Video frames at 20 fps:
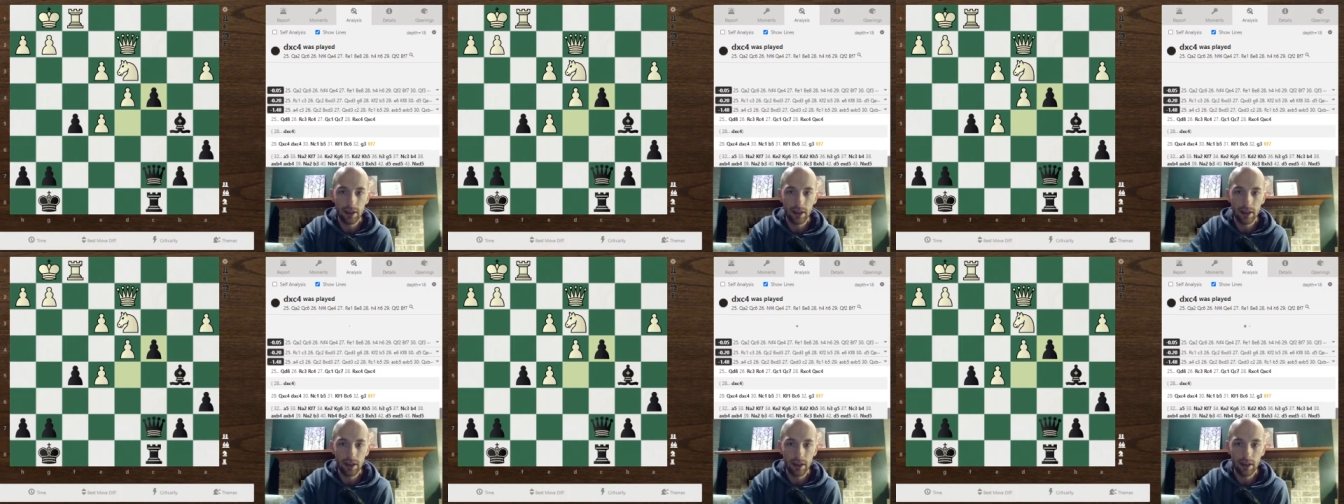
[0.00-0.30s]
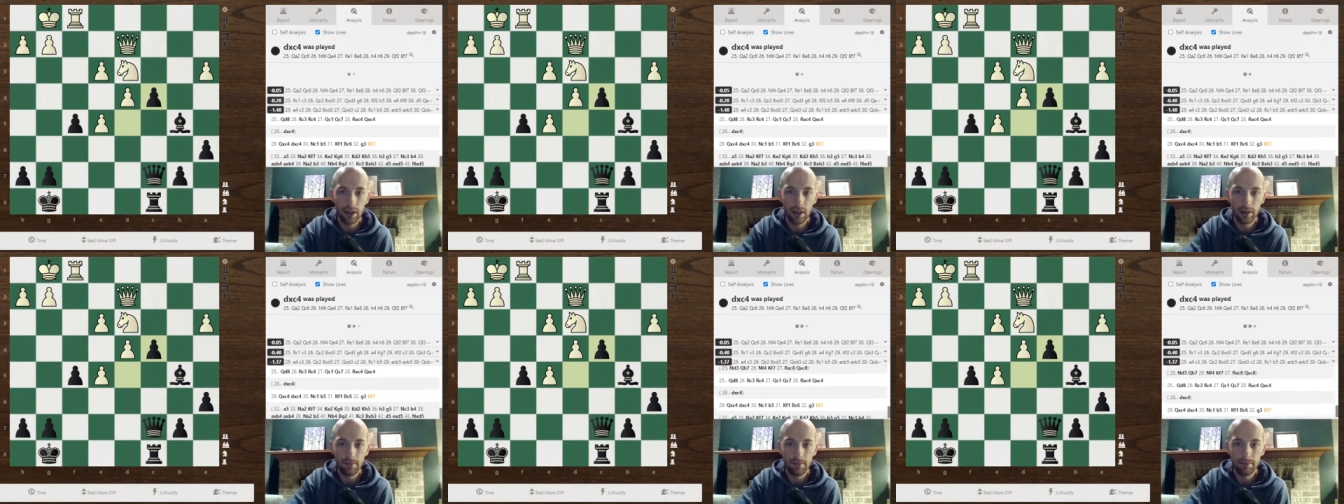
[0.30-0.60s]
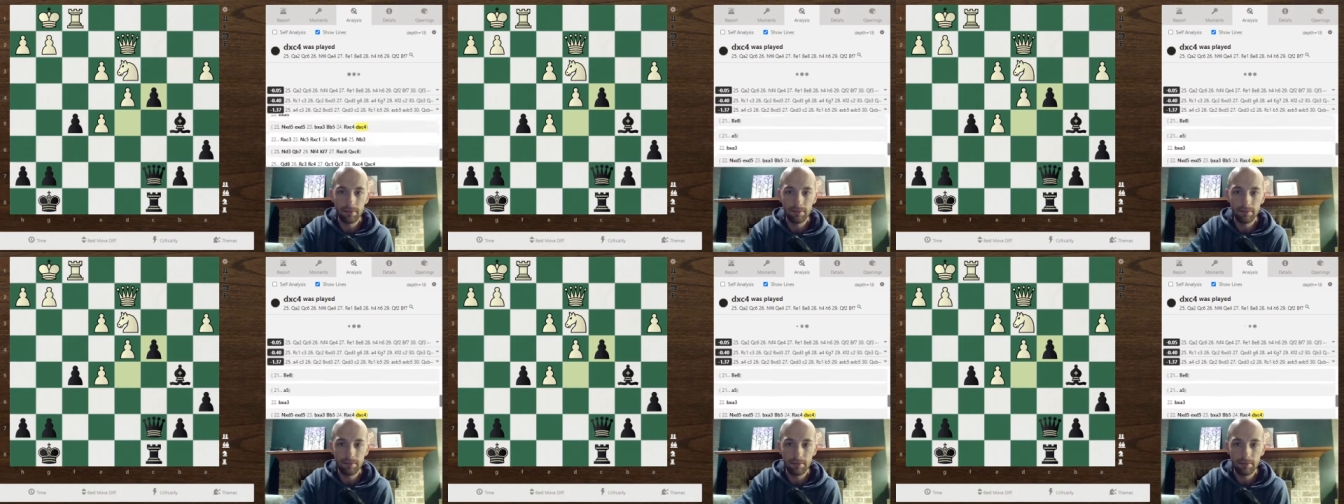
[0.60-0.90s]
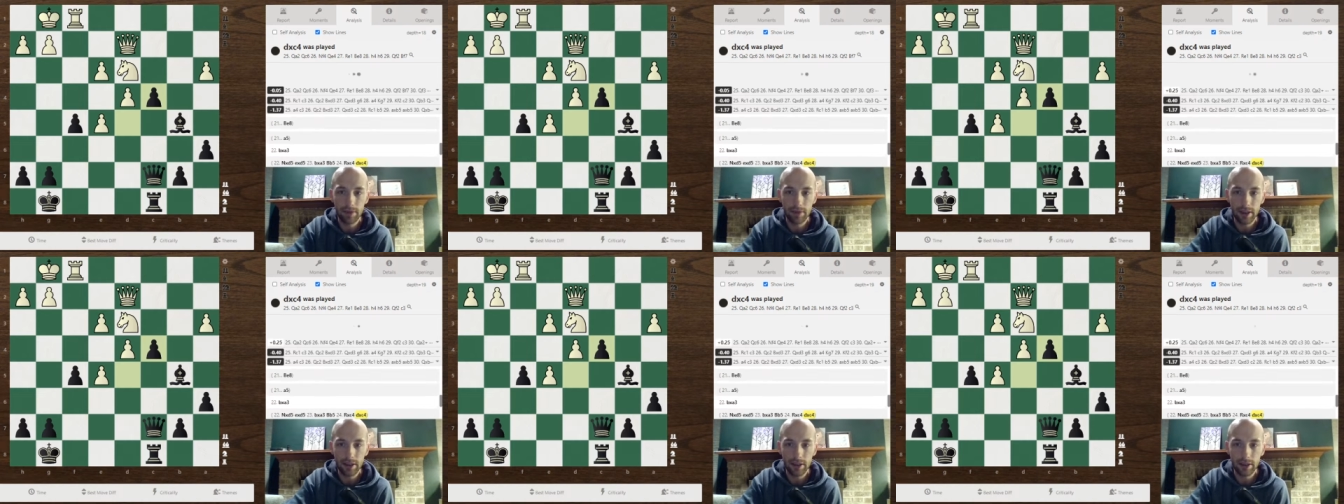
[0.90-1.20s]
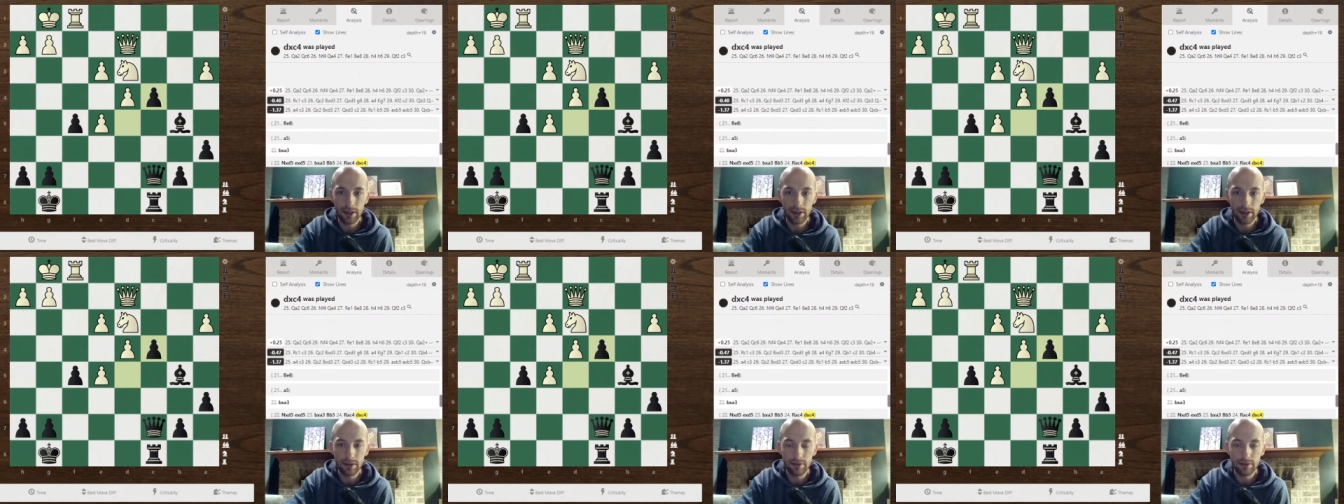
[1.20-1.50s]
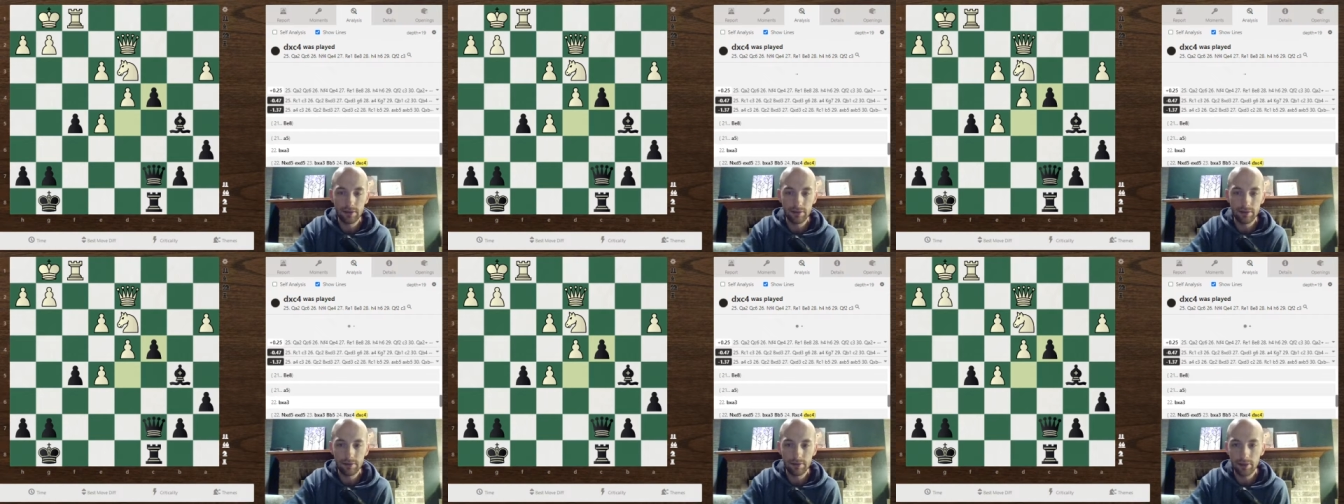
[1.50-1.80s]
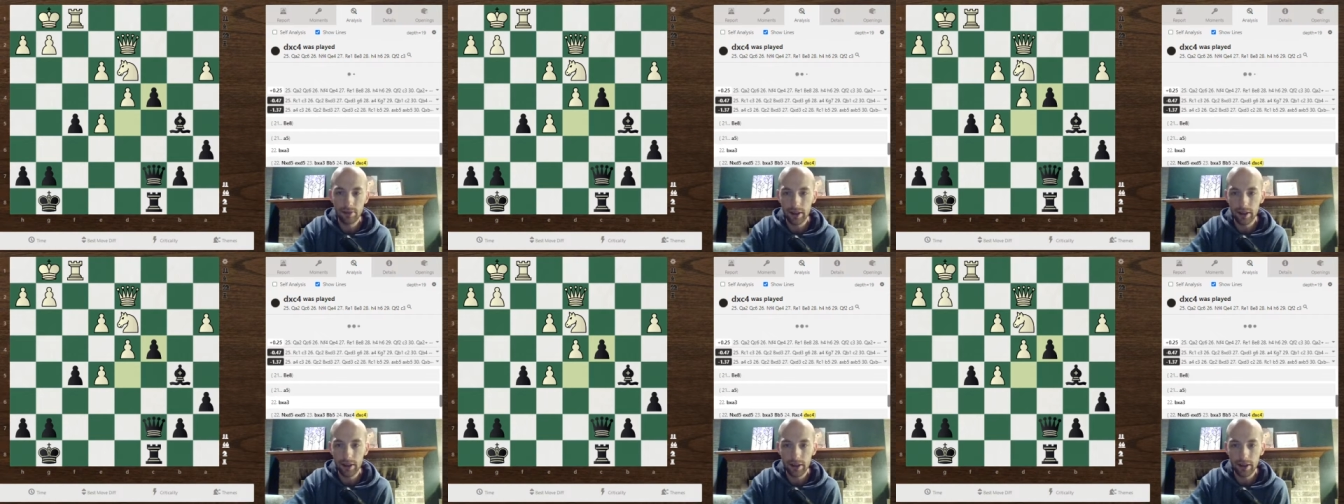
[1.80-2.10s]
Nothing
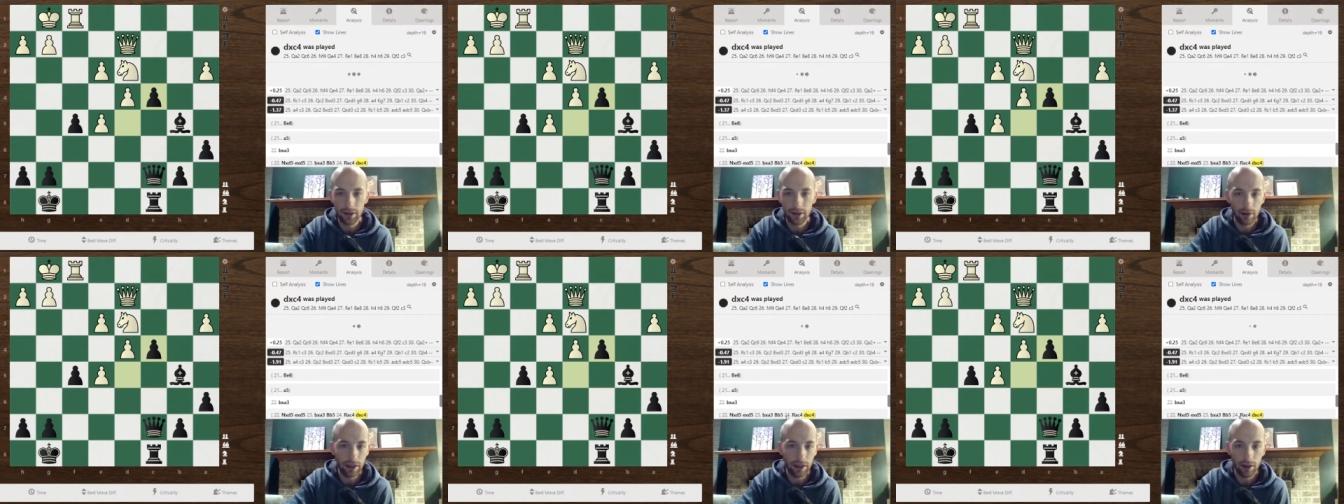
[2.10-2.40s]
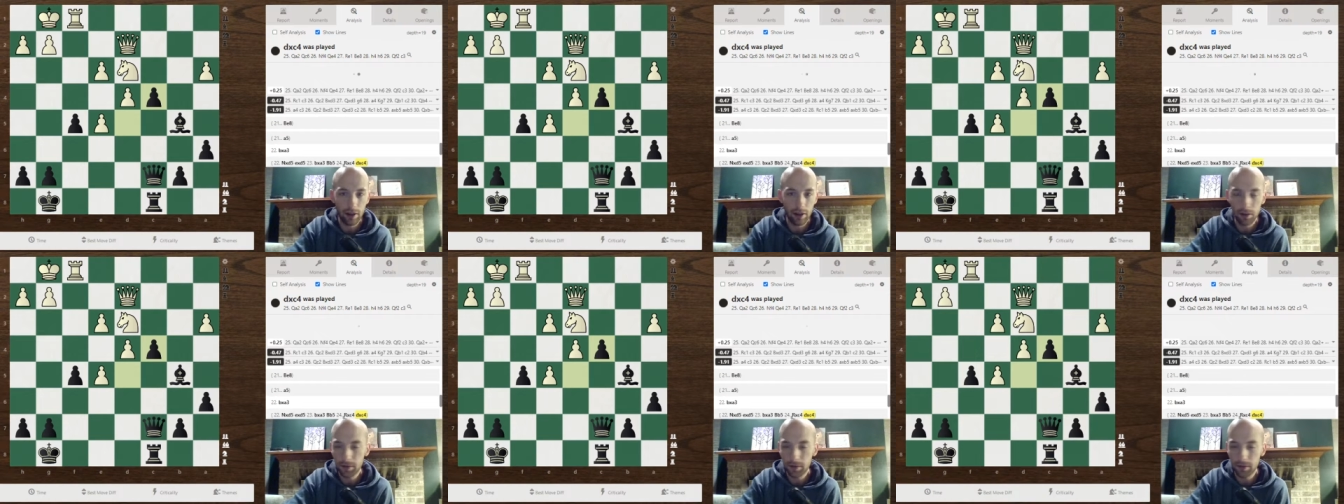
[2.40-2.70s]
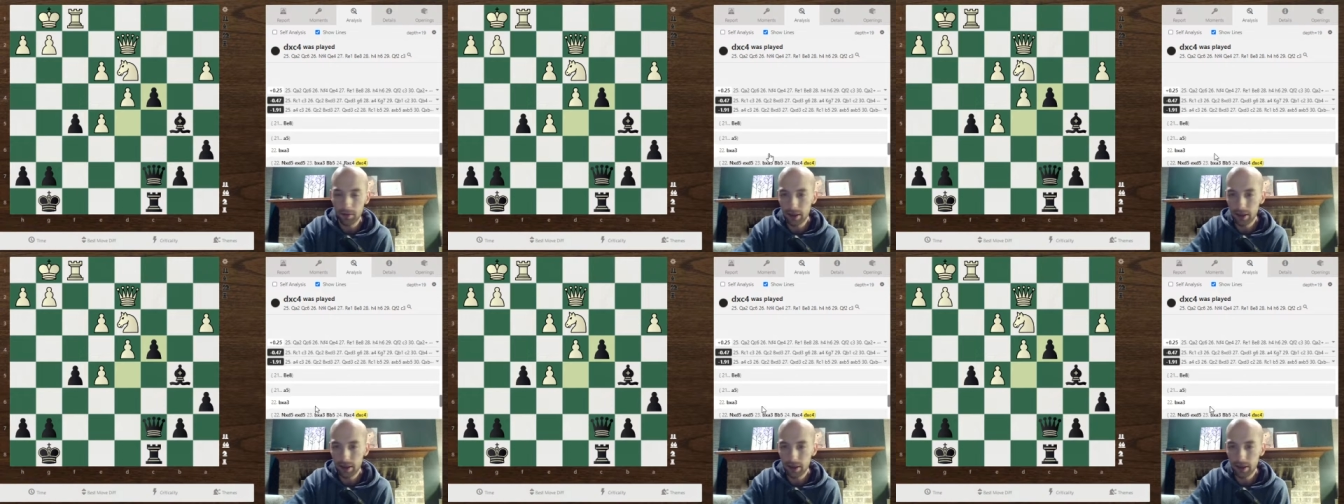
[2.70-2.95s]
to write home about.